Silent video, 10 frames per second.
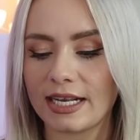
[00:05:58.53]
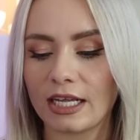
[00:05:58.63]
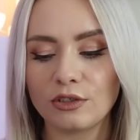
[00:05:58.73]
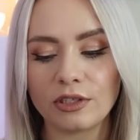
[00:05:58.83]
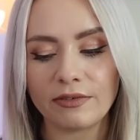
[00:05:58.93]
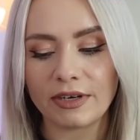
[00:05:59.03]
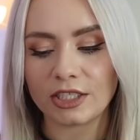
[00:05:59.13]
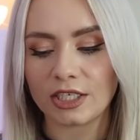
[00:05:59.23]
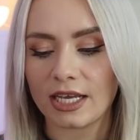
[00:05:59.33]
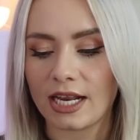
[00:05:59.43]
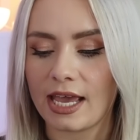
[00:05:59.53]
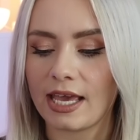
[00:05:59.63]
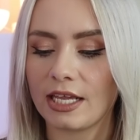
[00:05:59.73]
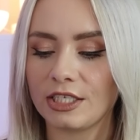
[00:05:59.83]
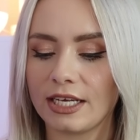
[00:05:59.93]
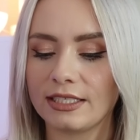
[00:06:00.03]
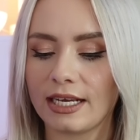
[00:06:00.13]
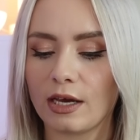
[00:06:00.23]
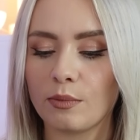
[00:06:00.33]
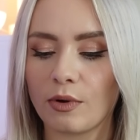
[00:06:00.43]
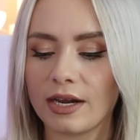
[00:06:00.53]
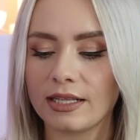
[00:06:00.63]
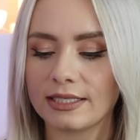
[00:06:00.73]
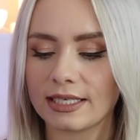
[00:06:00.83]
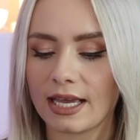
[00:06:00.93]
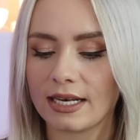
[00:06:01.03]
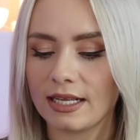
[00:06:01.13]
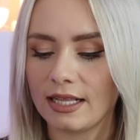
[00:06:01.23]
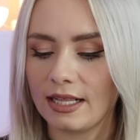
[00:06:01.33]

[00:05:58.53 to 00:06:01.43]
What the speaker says: naturally rich in AHAs to help brighten the skin.